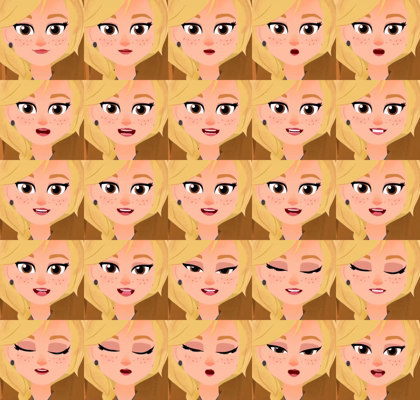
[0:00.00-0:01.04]
The lady
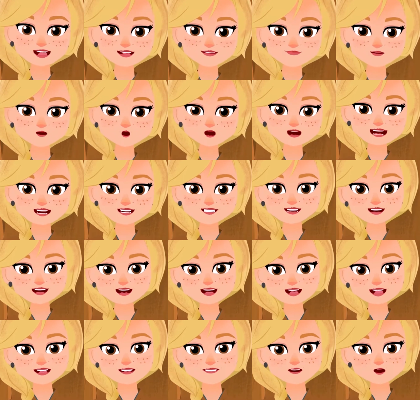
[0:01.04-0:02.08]
asked me not to freak
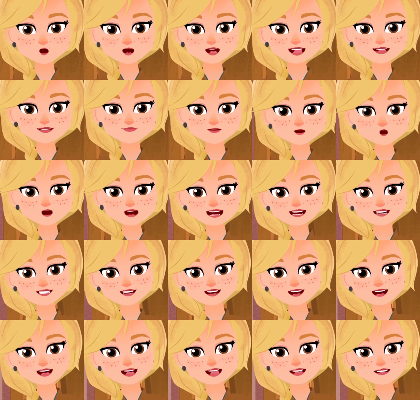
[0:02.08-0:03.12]
out and that she could
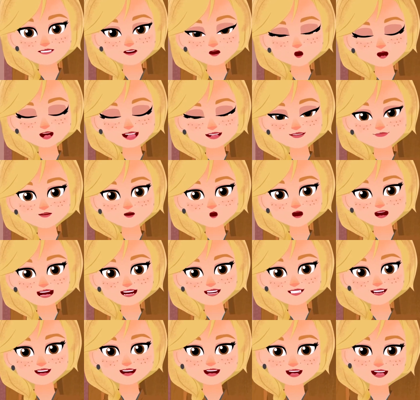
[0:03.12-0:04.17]
cover the bald spots
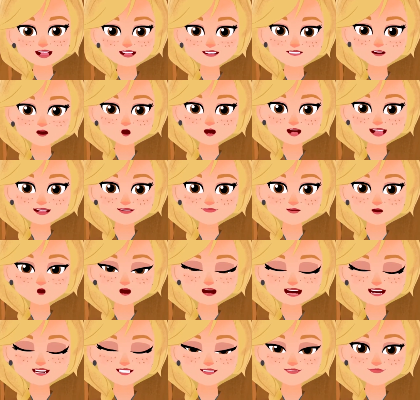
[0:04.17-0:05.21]
with a really short
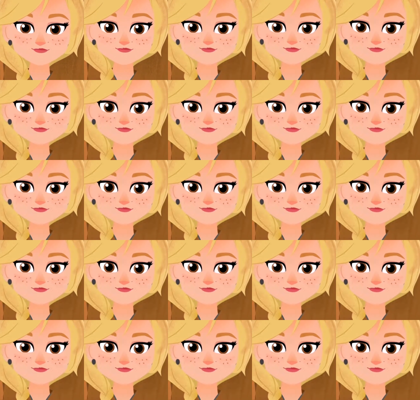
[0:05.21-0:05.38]
haircut.